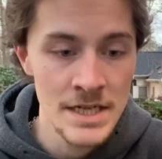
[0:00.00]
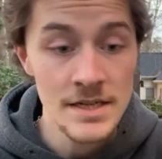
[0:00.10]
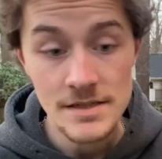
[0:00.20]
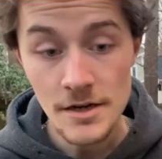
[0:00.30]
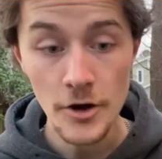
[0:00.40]

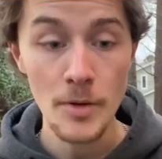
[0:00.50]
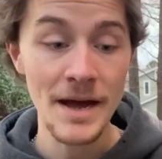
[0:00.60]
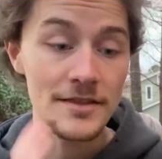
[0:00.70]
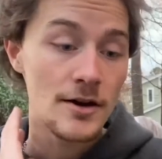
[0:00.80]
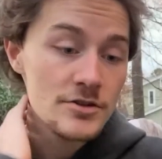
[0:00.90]
It's not all
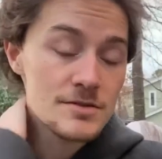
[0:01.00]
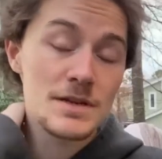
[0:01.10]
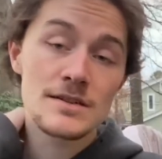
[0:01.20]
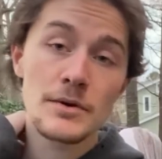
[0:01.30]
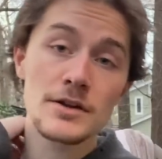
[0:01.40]
bad though, it just
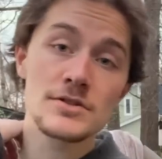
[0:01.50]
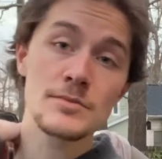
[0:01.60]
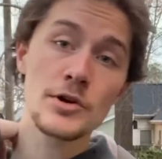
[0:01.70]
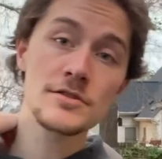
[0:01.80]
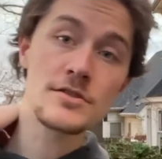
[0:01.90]
means I want to go
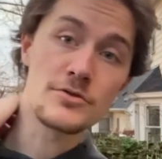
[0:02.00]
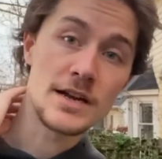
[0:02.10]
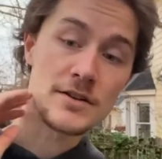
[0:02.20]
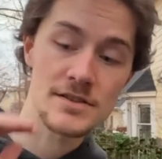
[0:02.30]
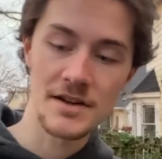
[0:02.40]
somewhere else to
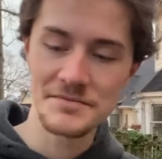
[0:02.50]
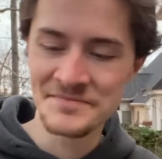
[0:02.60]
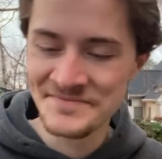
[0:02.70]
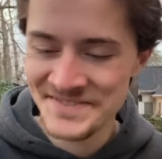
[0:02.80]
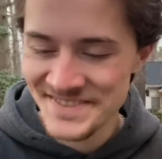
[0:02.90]
drink outside.
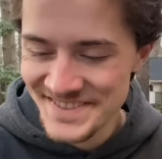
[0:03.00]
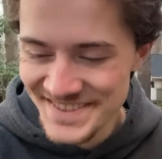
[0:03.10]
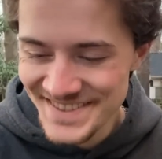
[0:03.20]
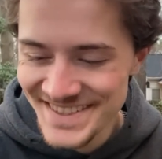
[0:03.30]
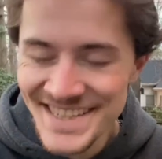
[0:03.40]

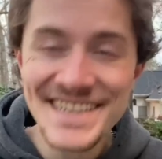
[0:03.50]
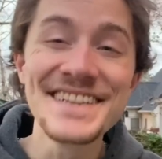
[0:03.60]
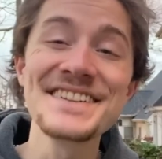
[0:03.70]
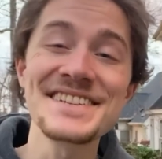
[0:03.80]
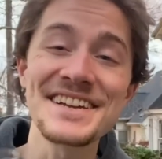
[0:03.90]

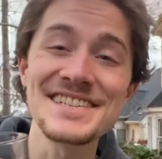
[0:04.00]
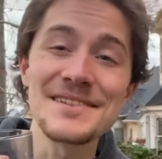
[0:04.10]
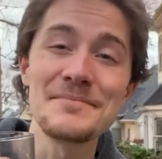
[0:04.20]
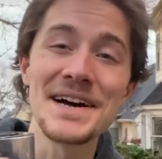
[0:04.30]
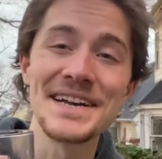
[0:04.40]
Let's take a
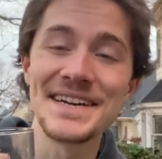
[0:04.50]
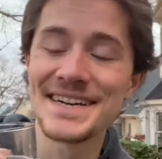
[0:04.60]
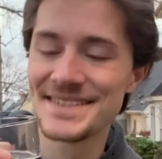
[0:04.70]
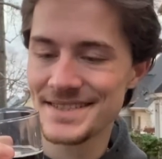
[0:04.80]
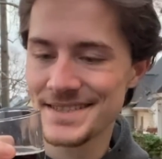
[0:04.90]
sip of
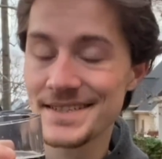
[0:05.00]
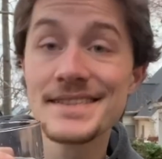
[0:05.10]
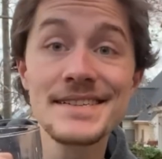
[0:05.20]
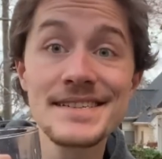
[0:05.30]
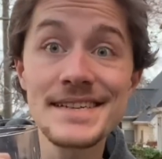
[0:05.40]
my
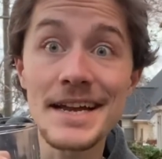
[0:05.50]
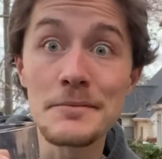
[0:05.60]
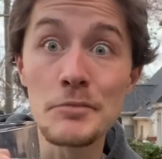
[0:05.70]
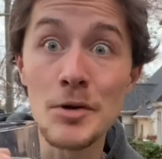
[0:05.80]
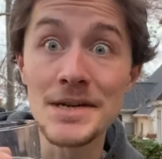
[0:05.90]

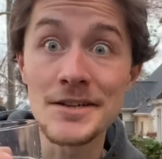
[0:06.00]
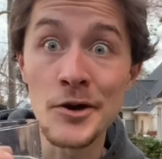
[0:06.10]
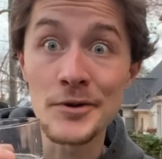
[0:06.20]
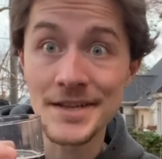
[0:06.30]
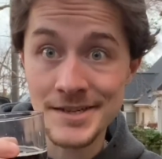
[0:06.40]
second bourbon and
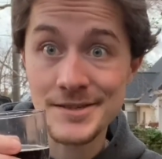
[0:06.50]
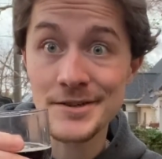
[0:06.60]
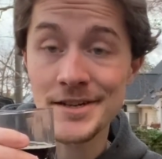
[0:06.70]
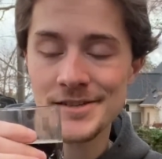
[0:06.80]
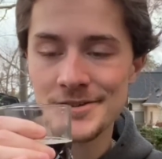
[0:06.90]
Coke. Yes, sir,
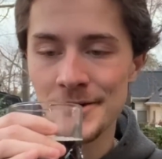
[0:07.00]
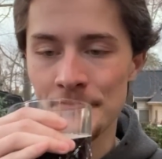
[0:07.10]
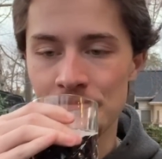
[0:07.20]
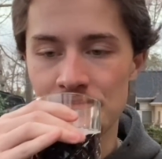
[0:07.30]
yes, sir.